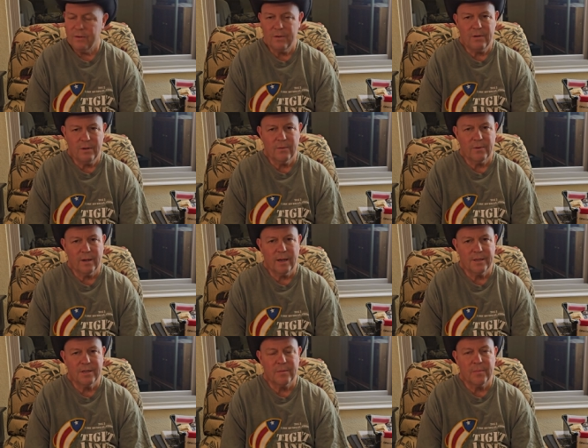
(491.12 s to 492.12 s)
Do you
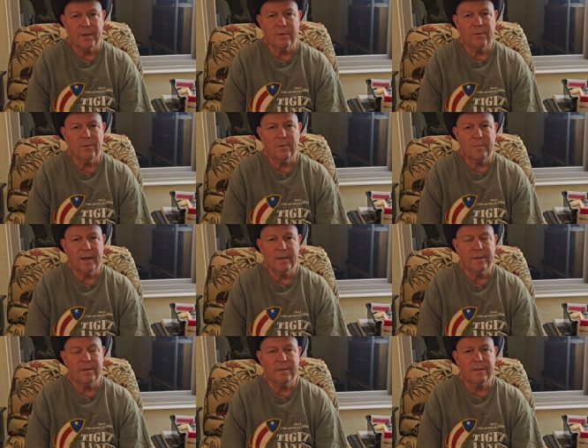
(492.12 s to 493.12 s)
realize you're being ruled by
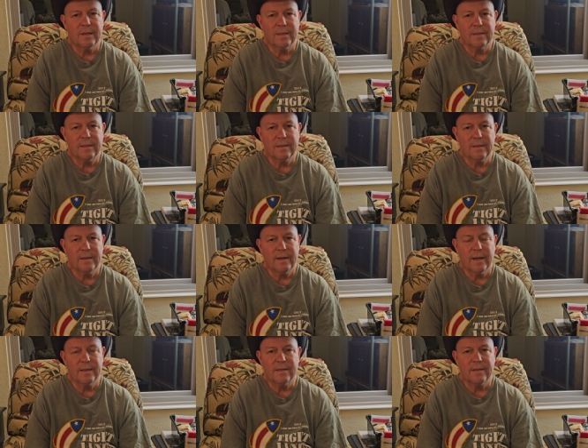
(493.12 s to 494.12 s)
lunatics here in the
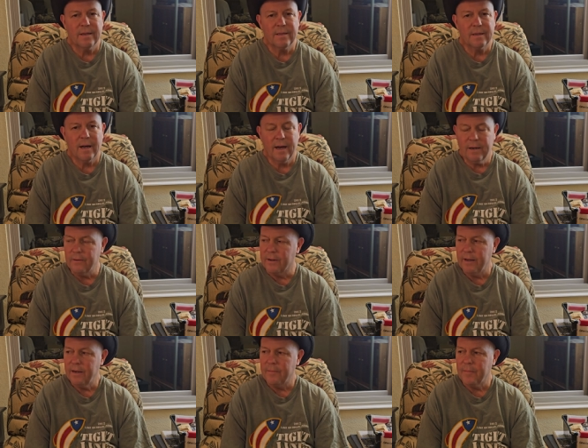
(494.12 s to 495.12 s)
United States? I don't
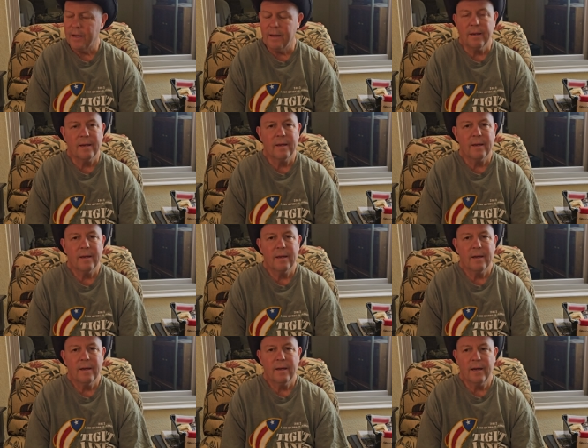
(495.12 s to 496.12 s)
get it, man.
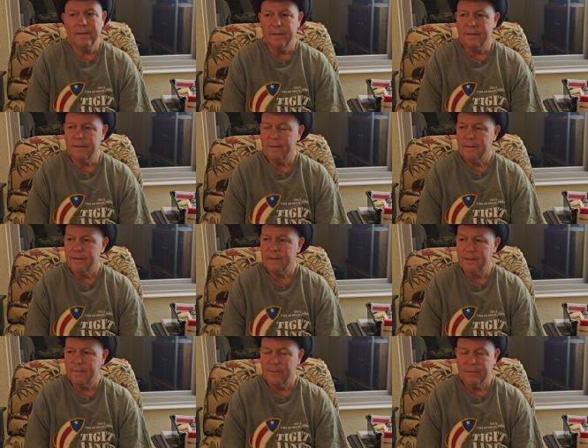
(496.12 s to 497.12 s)
And
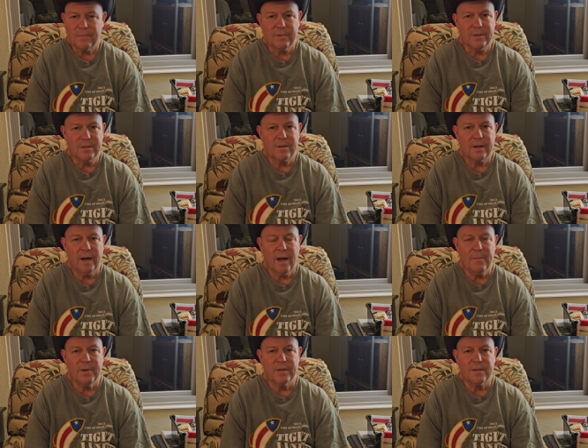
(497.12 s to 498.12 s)
these
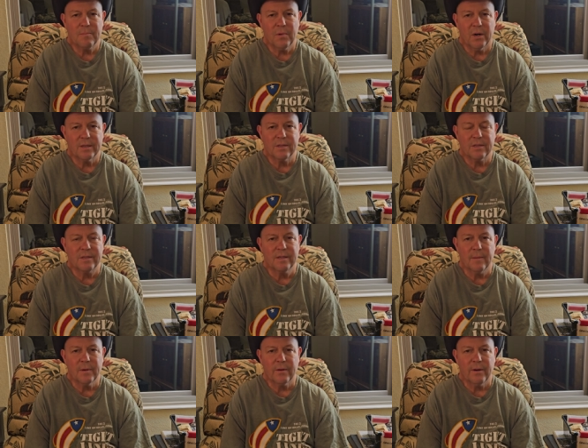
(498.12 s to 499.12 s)
communist Marxist
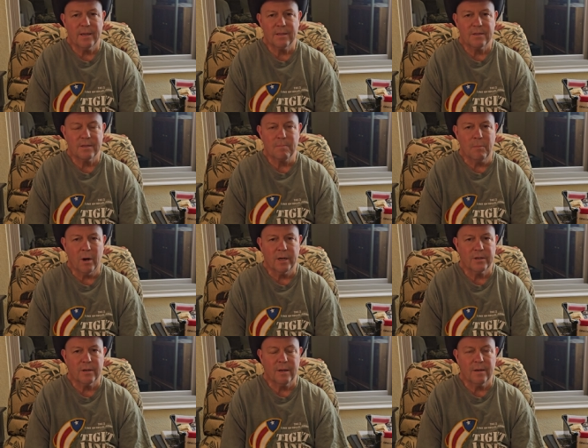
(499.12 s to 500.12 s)
Democrats just
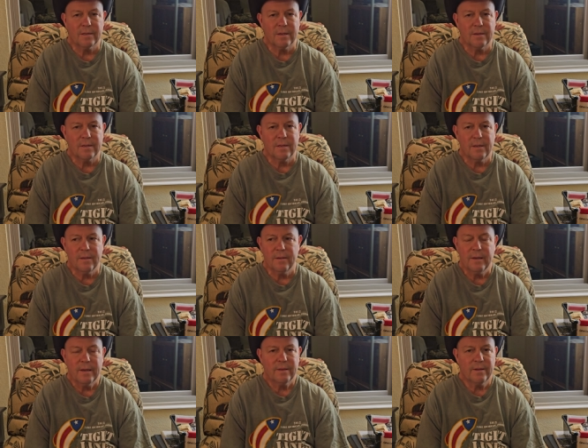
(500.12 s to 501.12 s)
march along to the
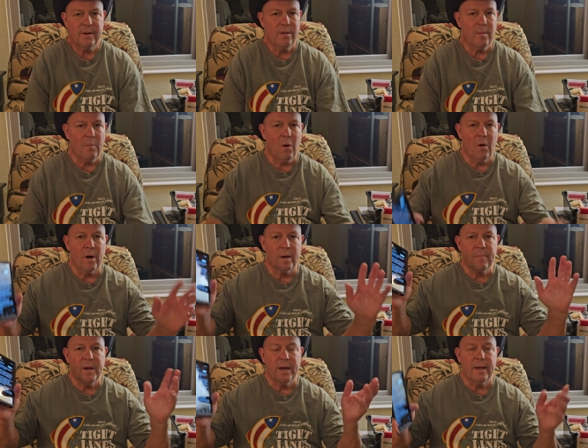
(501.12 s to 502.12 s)
tune. They're the
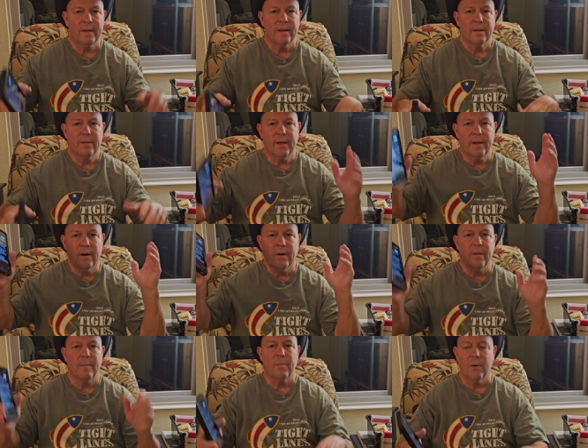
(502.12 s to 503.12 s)
Borg, man. They
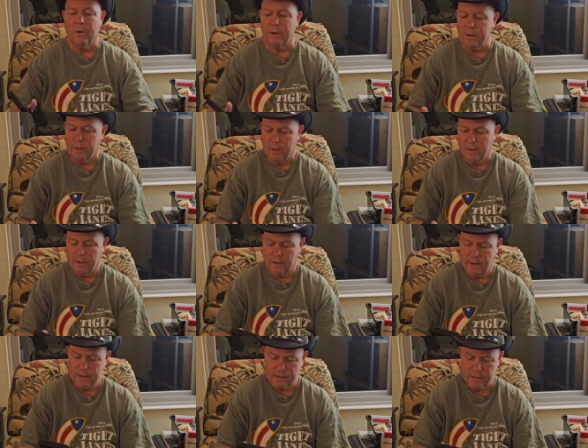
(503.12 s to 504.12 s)
are the Borg. All
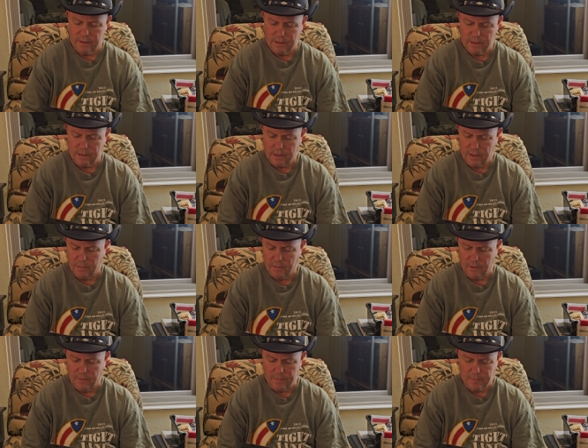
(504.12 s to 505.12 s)
right, so let's just keep
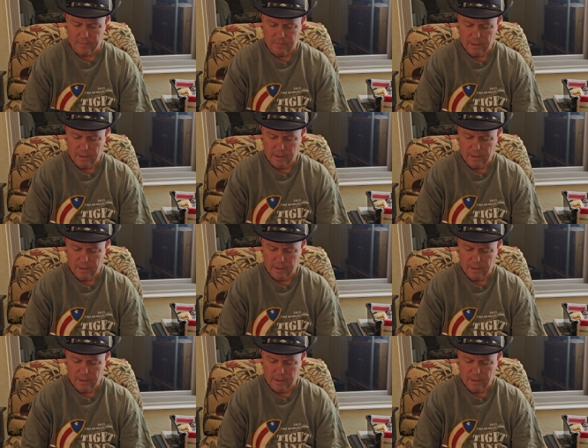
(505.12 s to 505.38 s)
going.